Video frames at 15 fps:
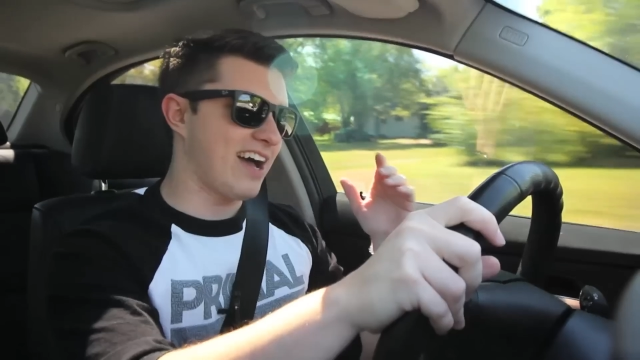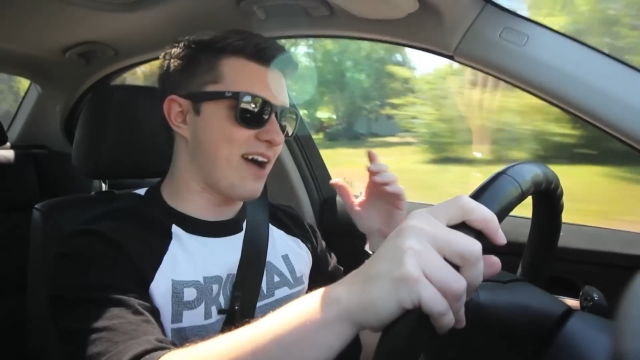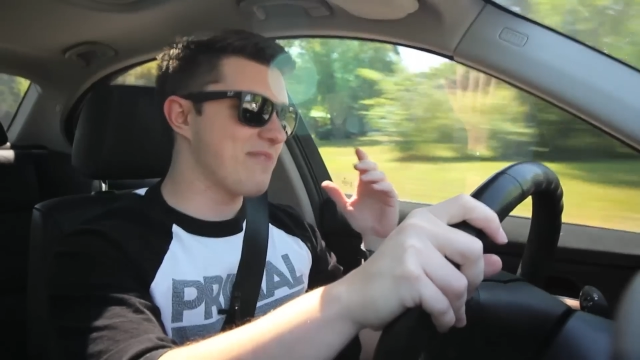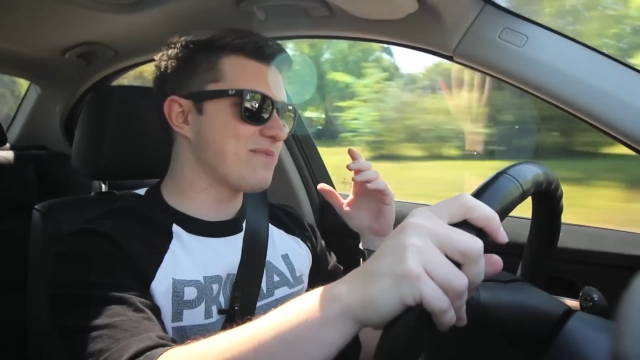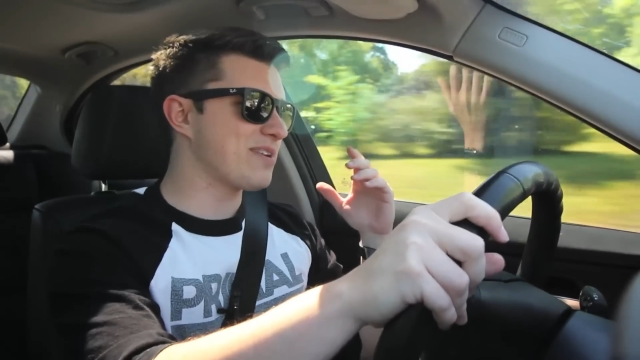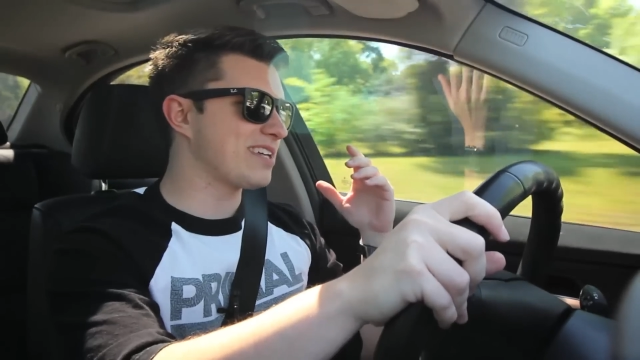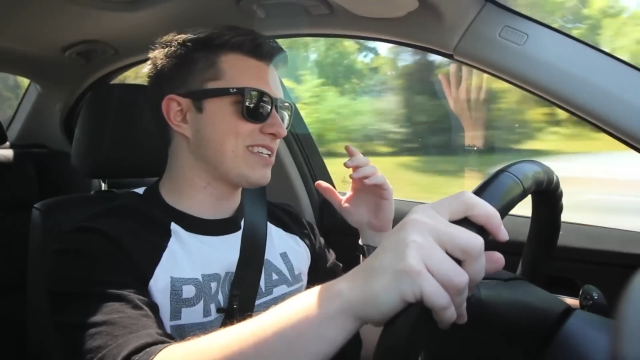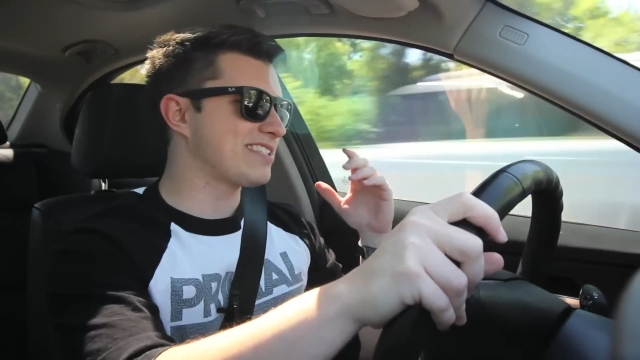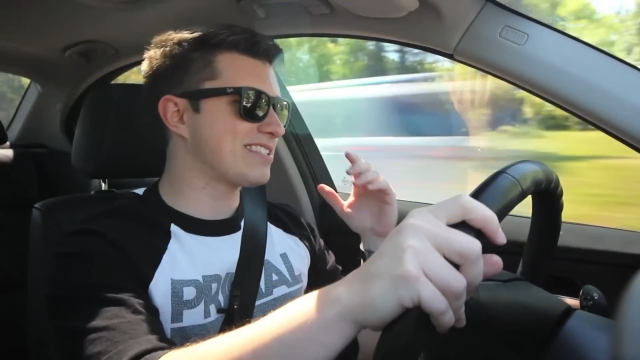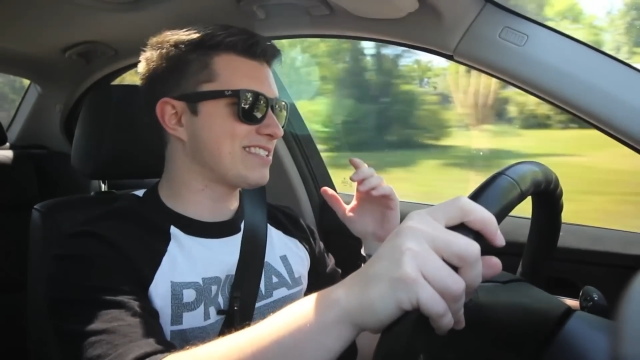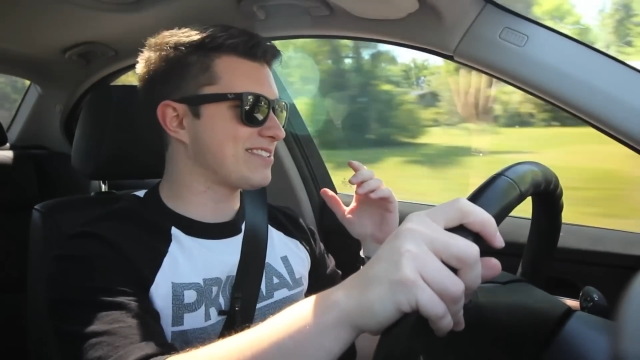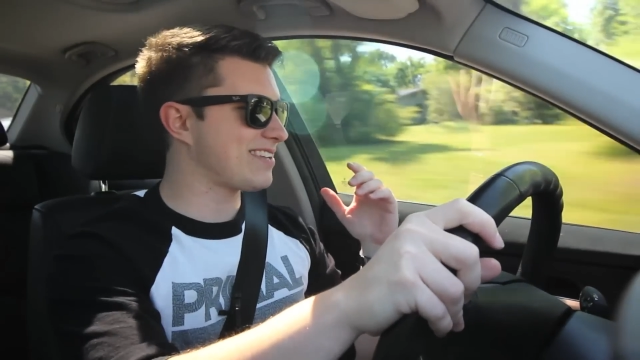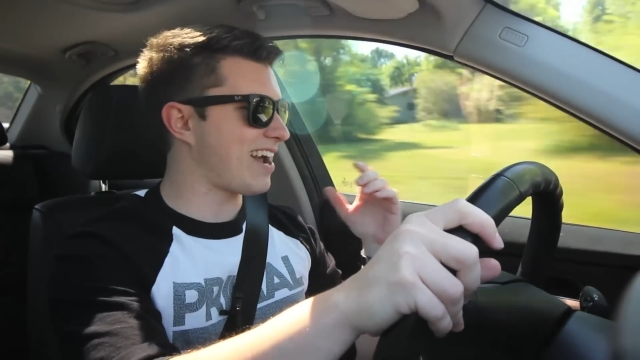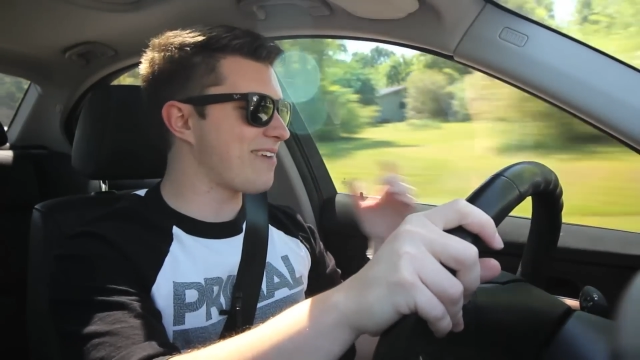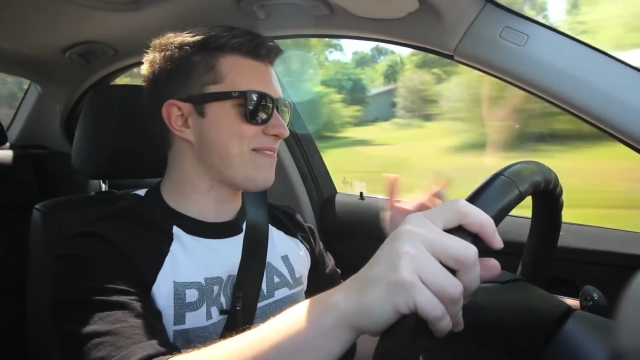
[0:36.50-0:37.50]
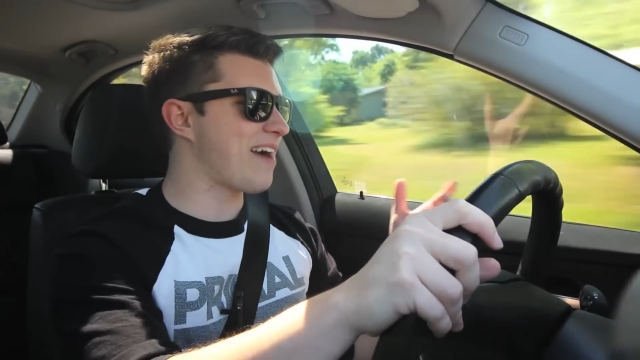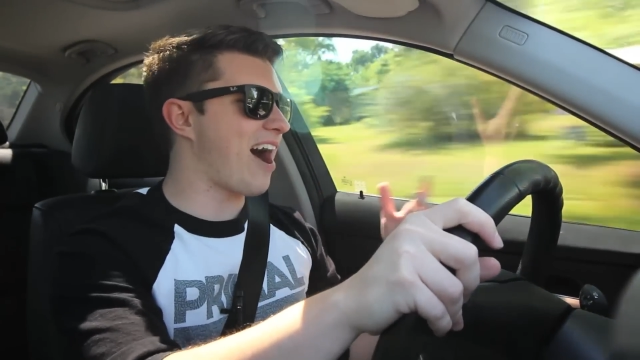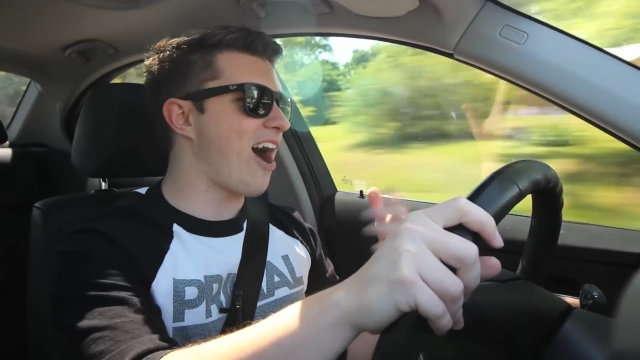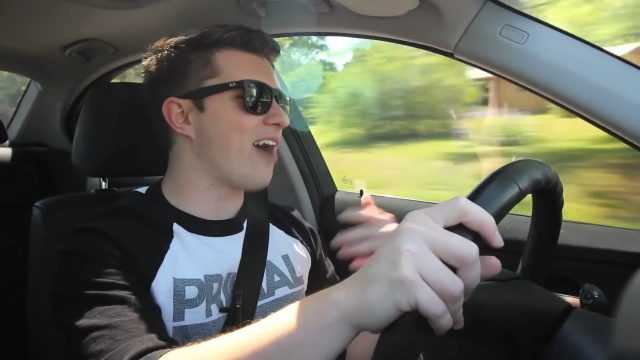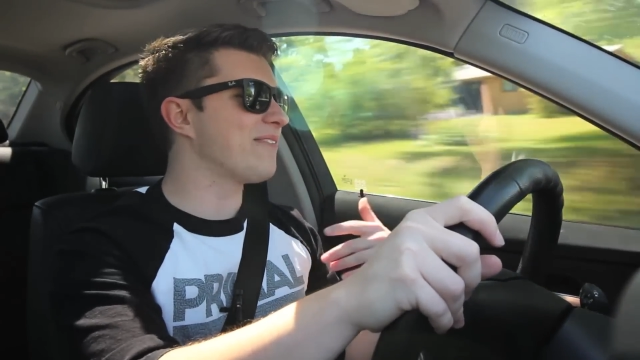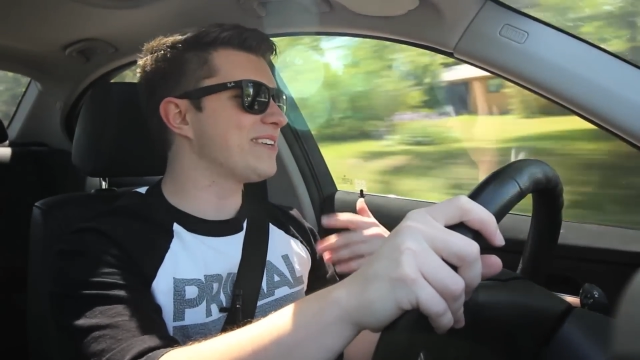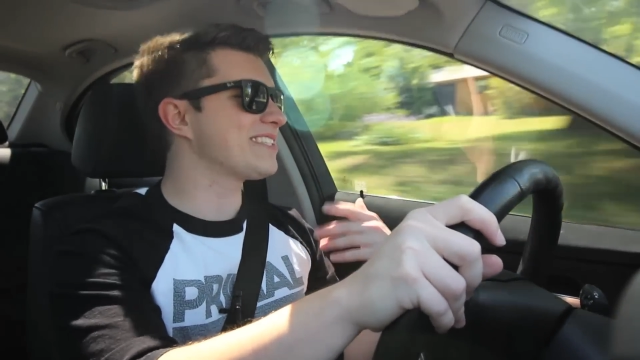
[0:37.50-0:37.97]
I'm
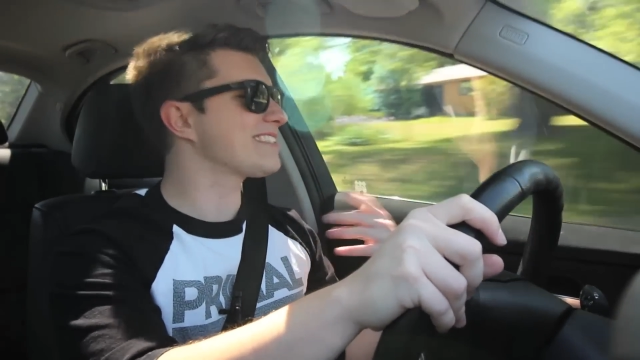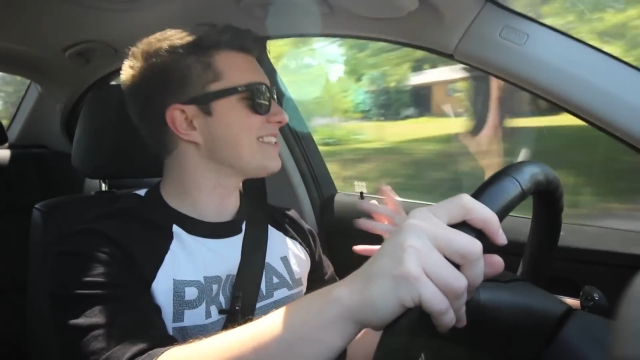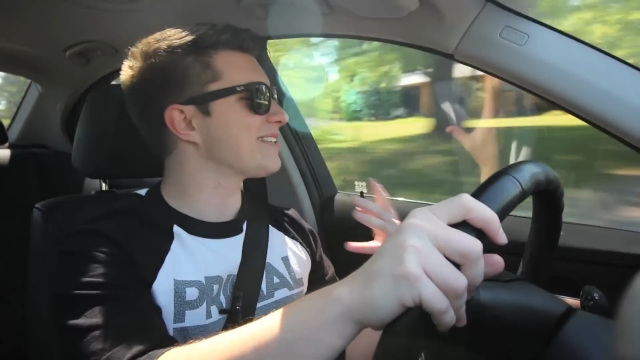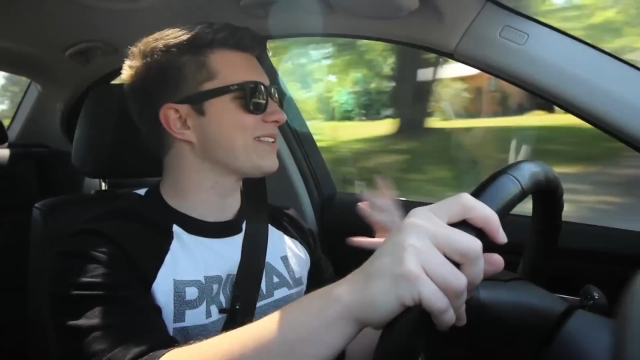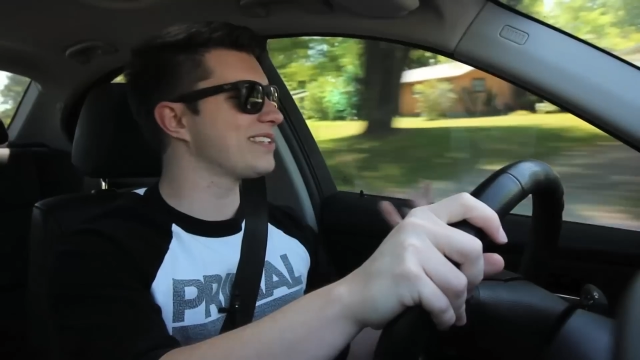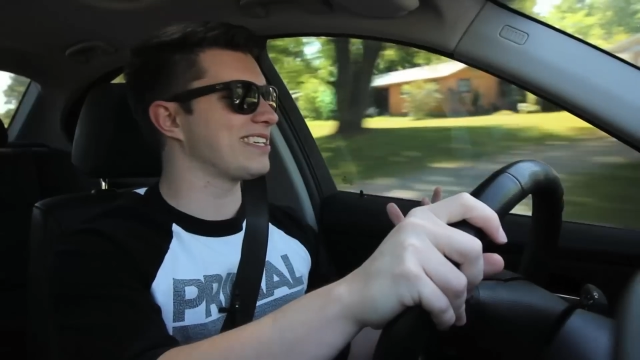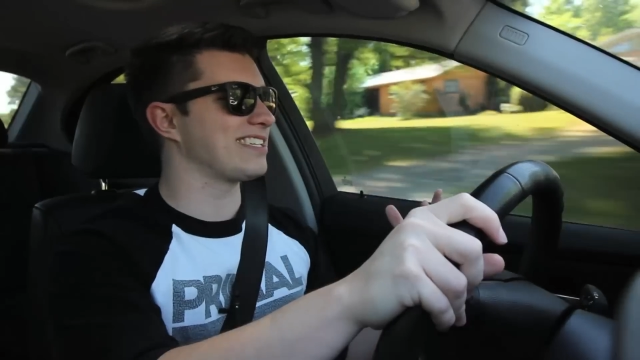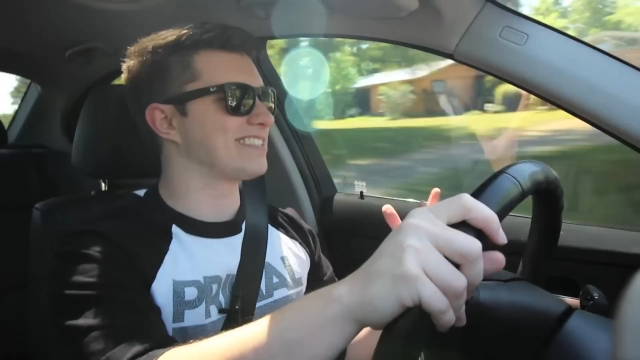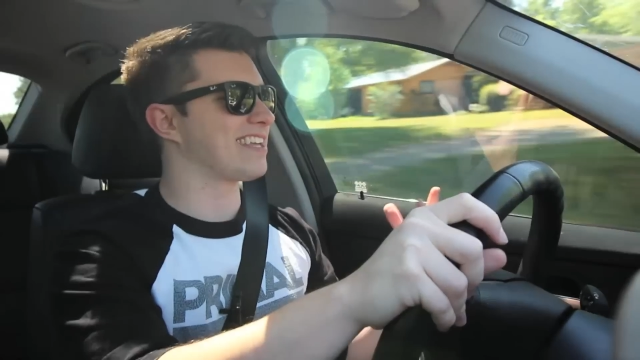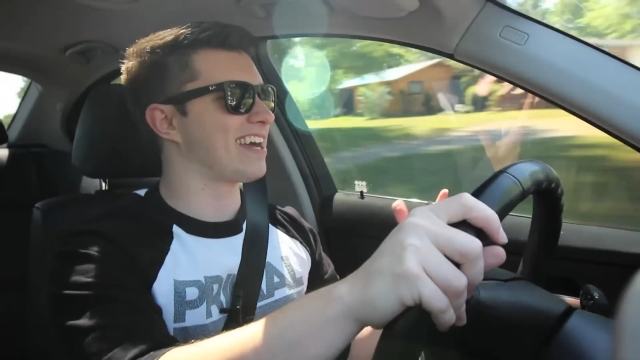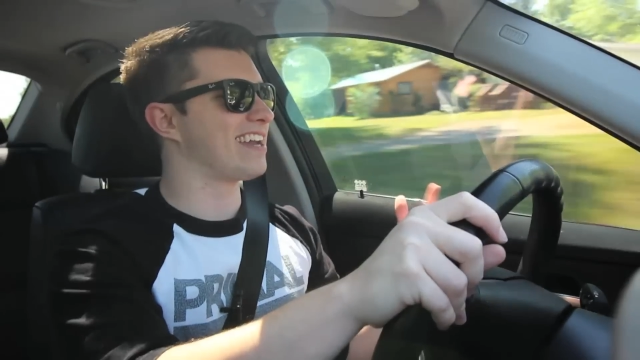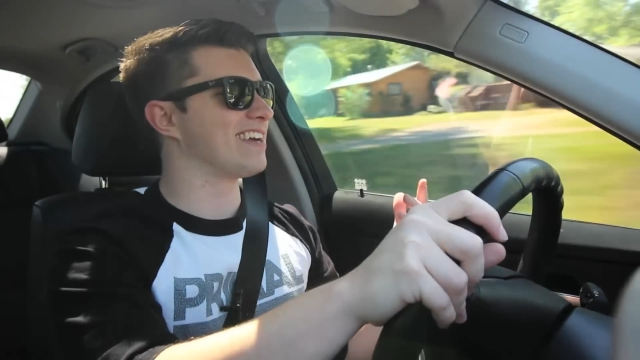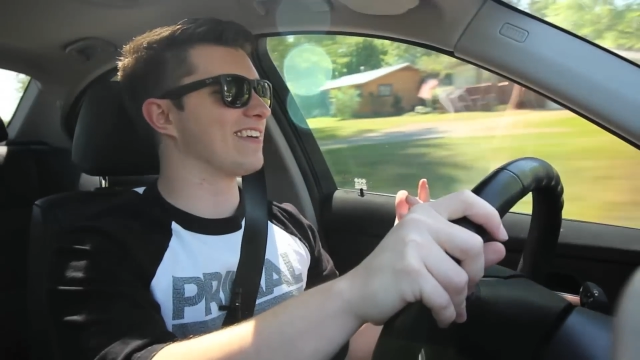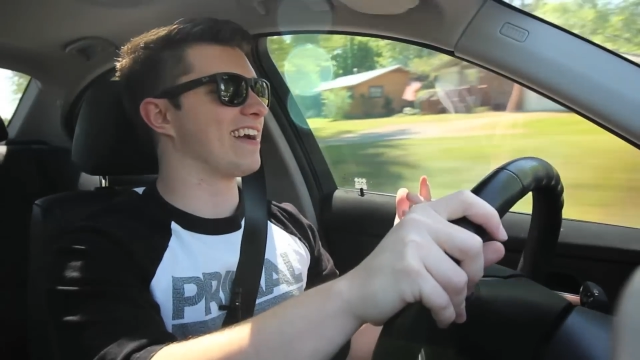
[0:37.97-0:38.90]
obviously really excited